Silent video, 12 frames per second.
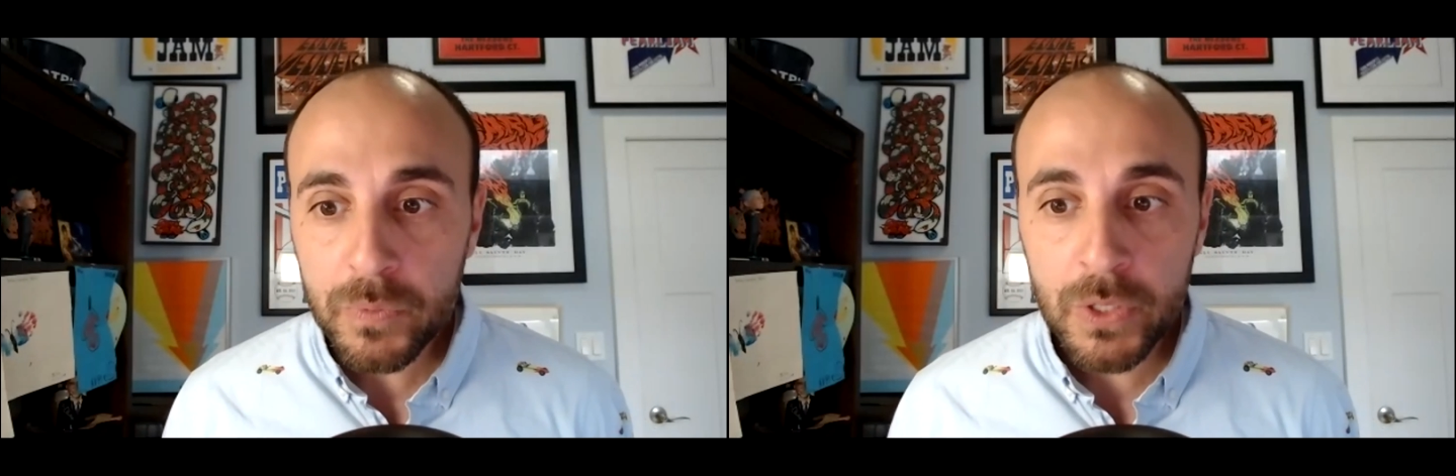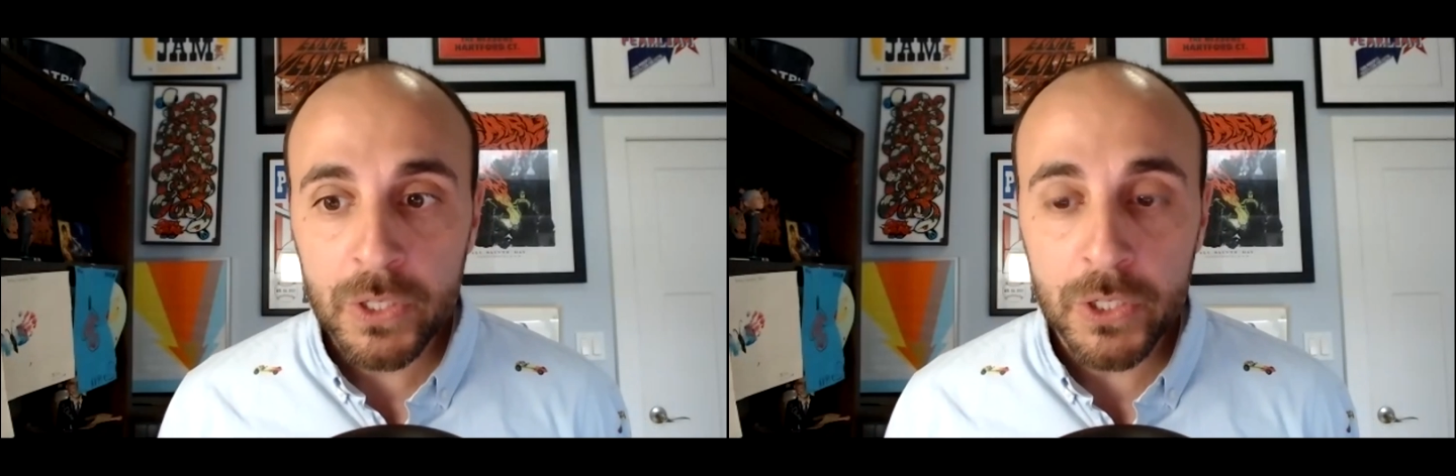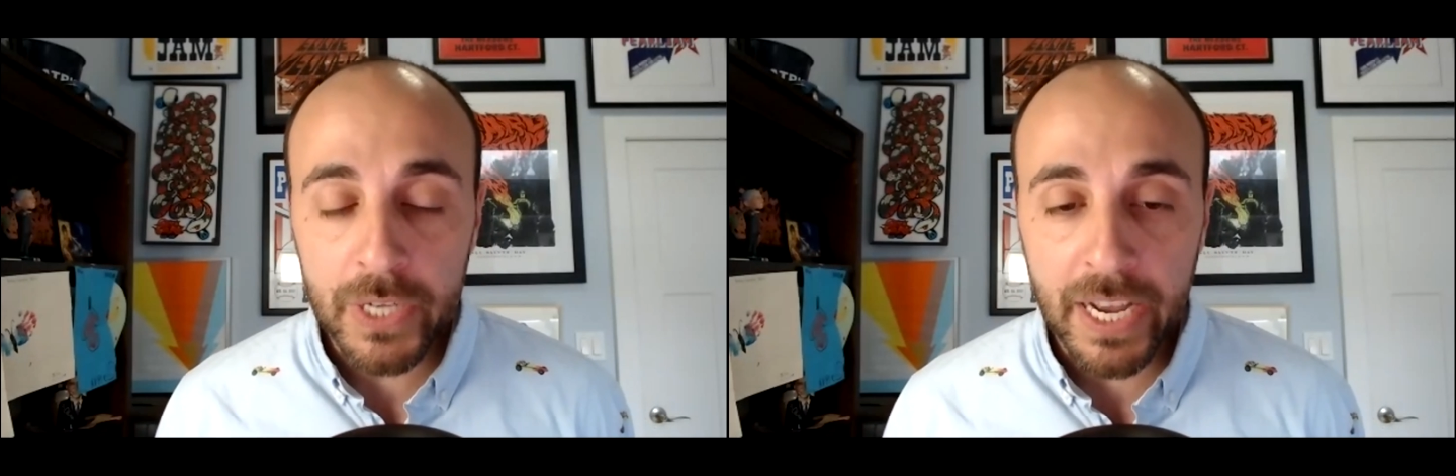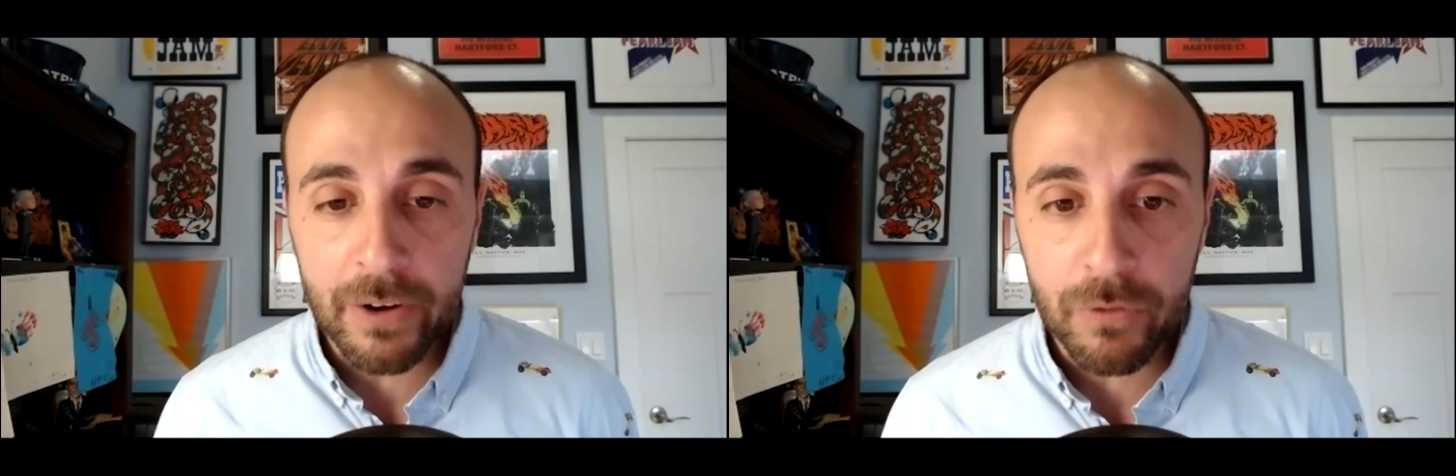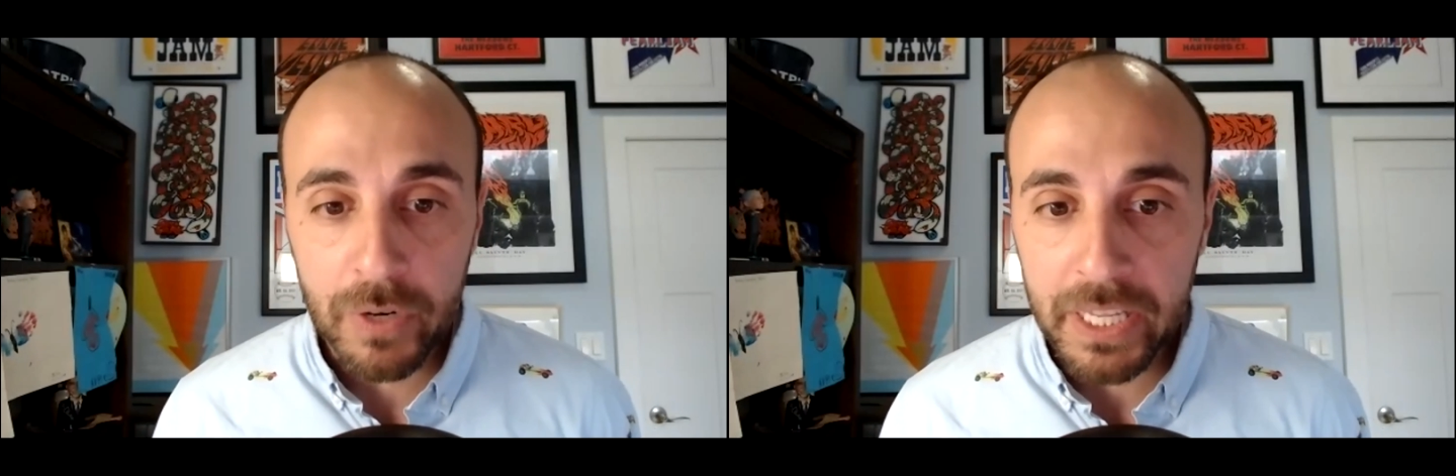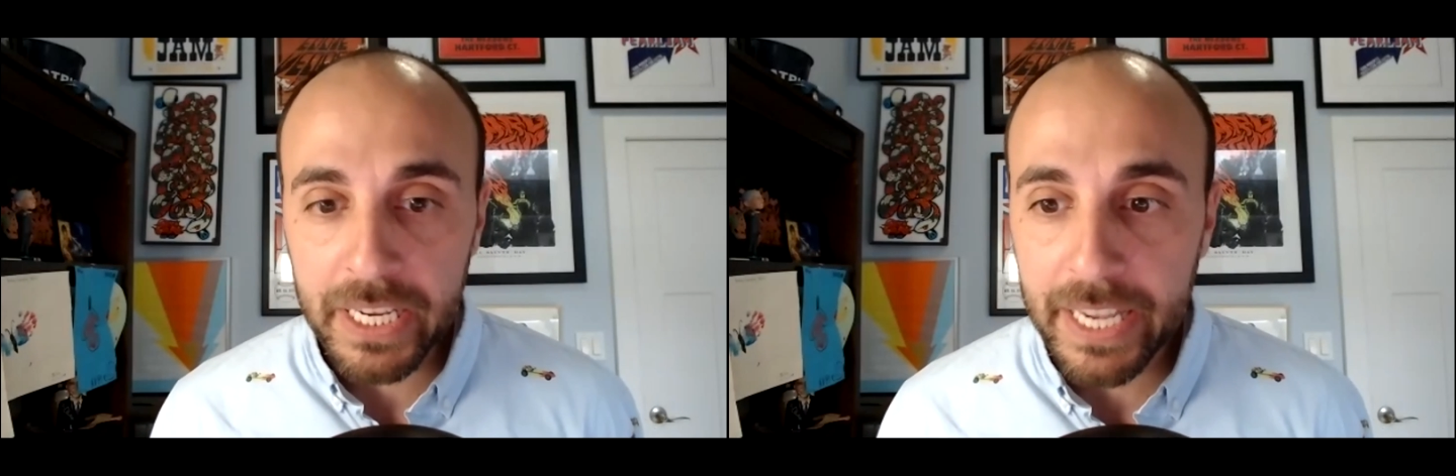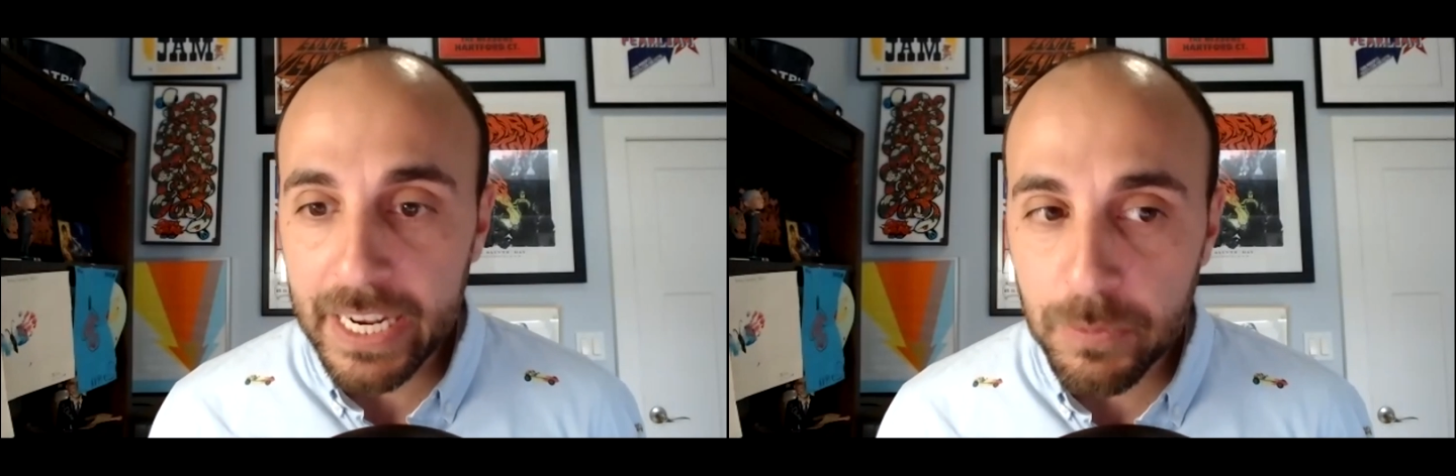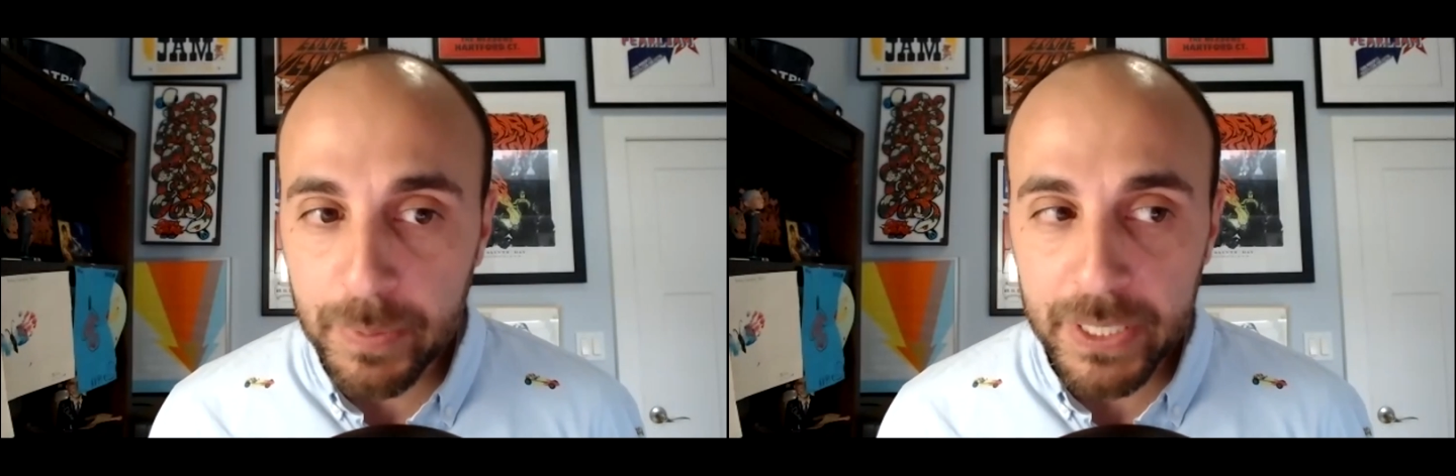you got a really engaged